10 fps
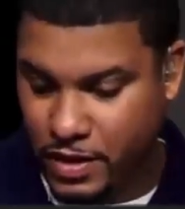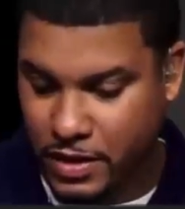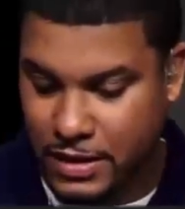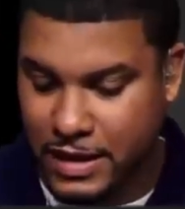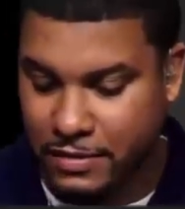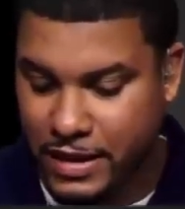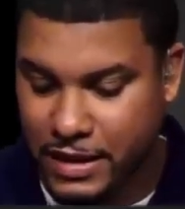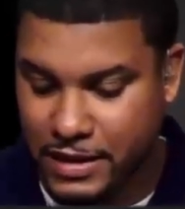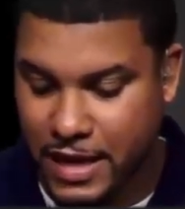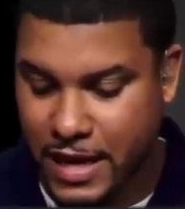That's how we
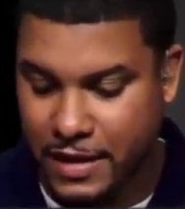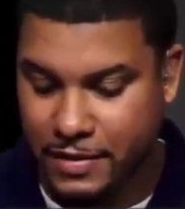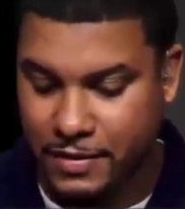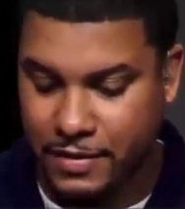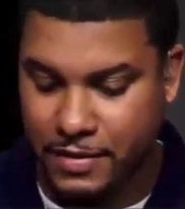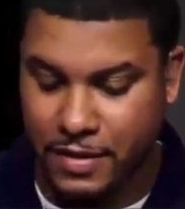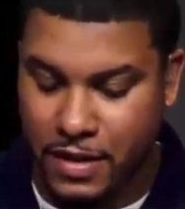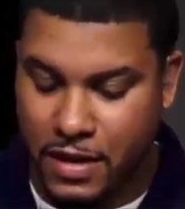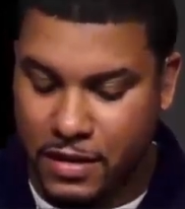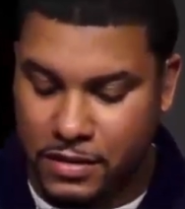get that.
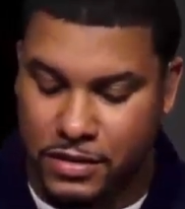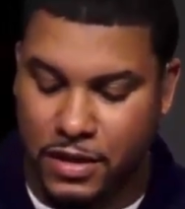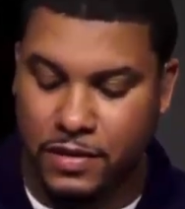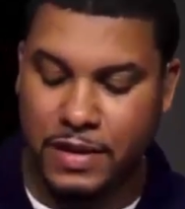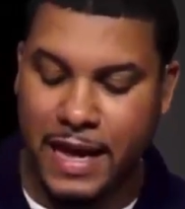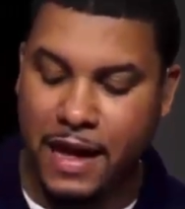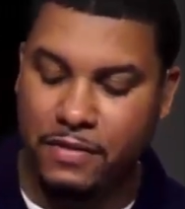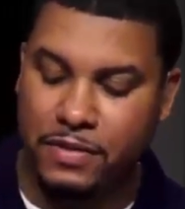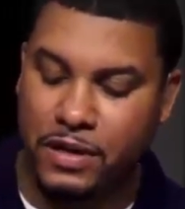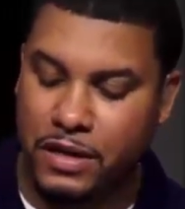So now
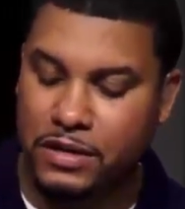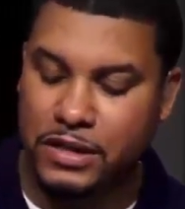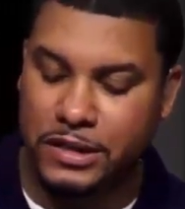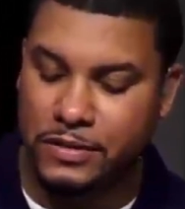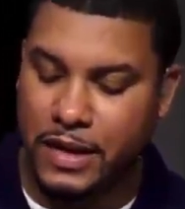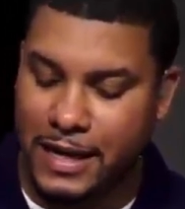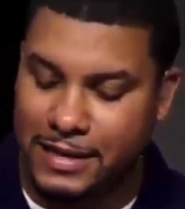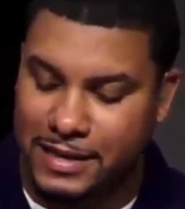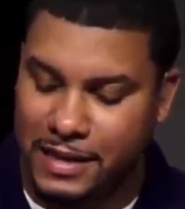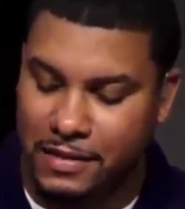we're going to go to a
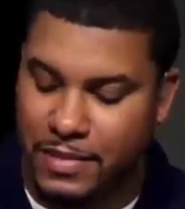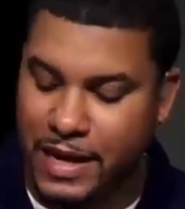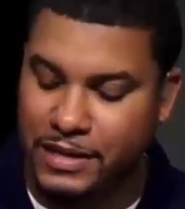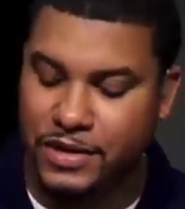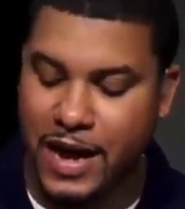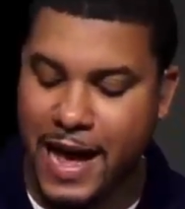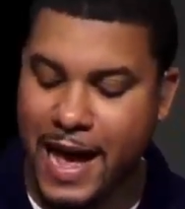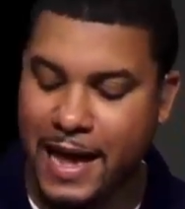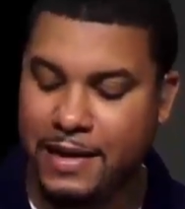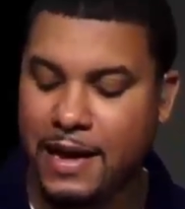C major
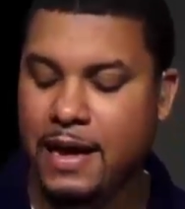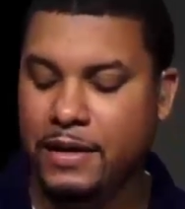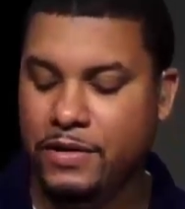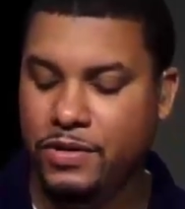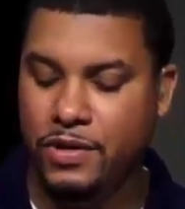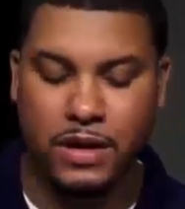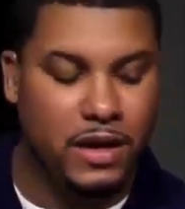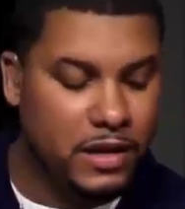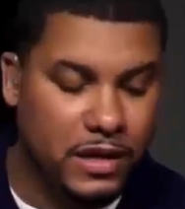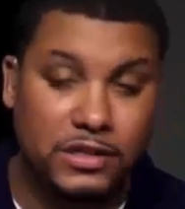add 9 chord.
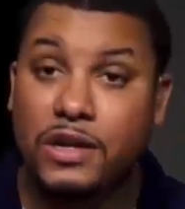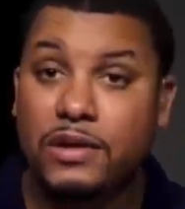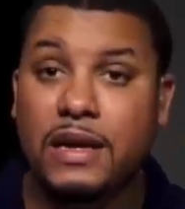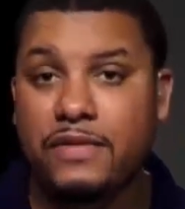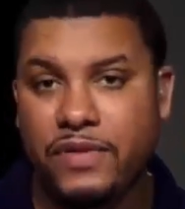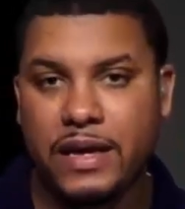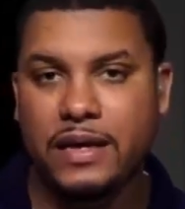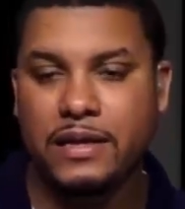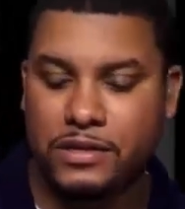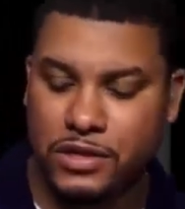There's no left
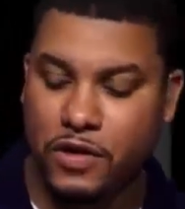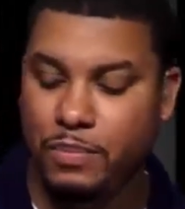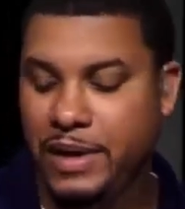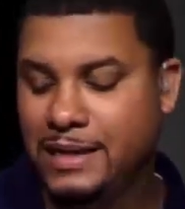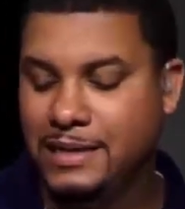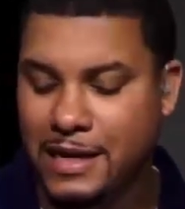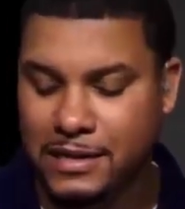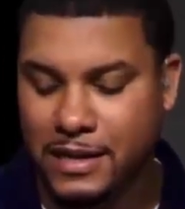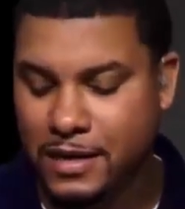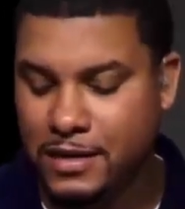hand, there's no bass
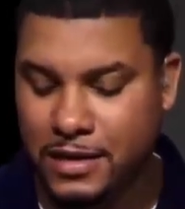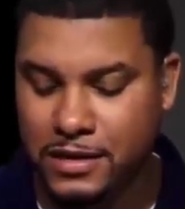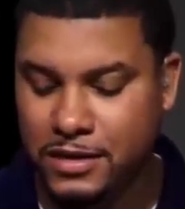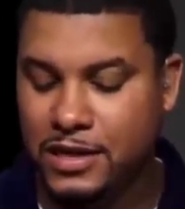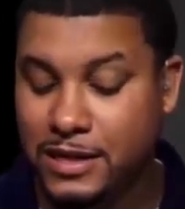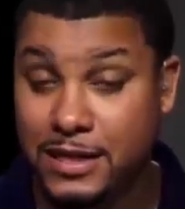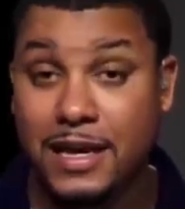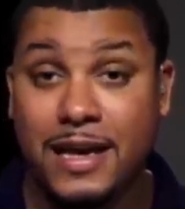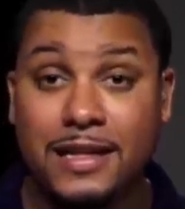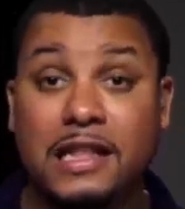that's in. This is just
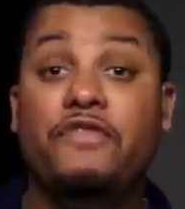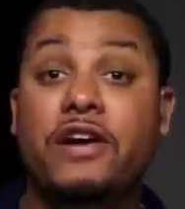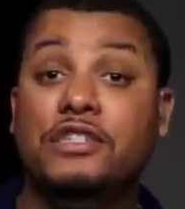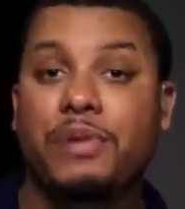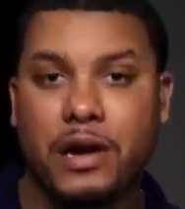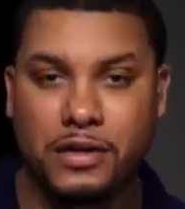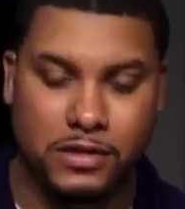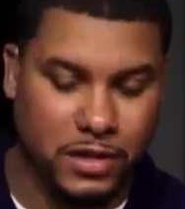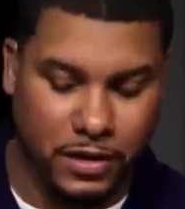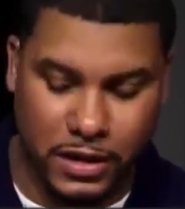the first part of the
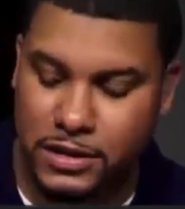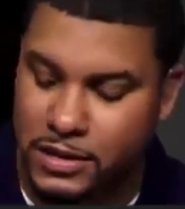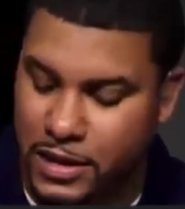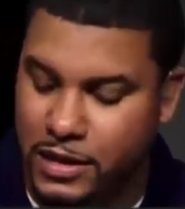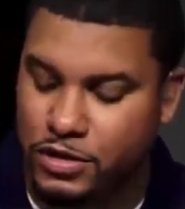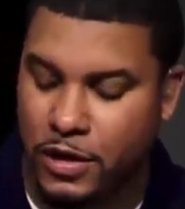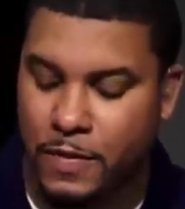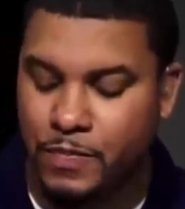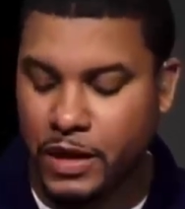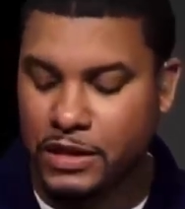song. This is the intro.
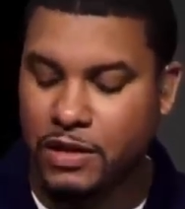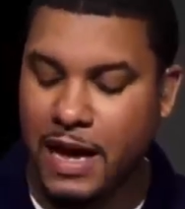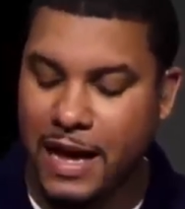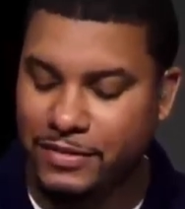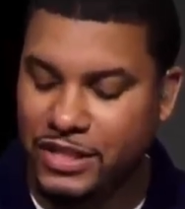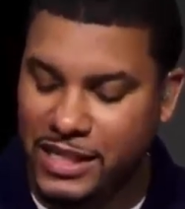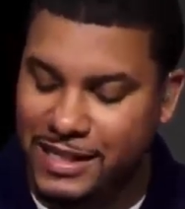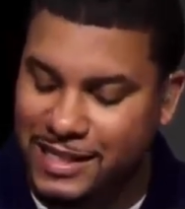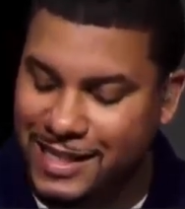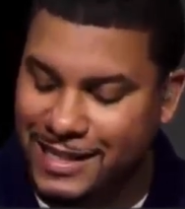So I have G,
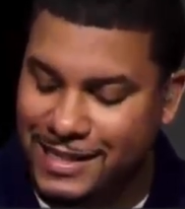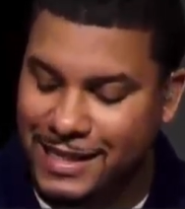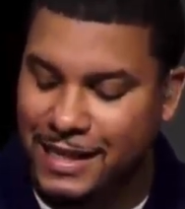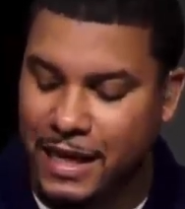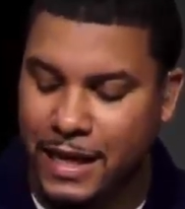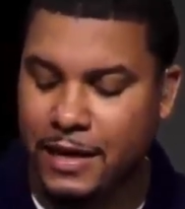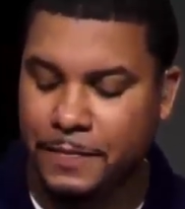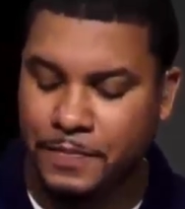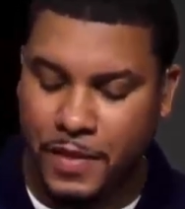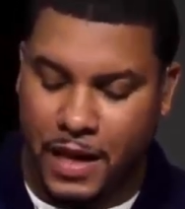C, D, E,
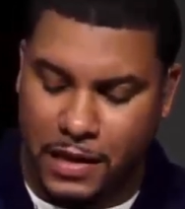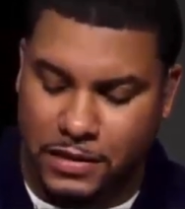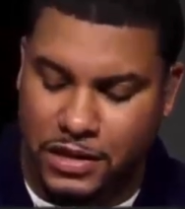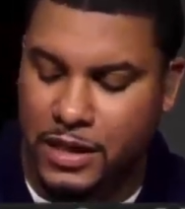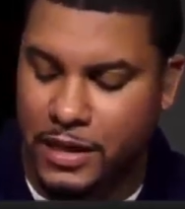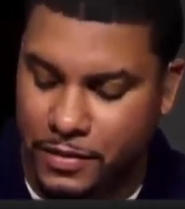and G.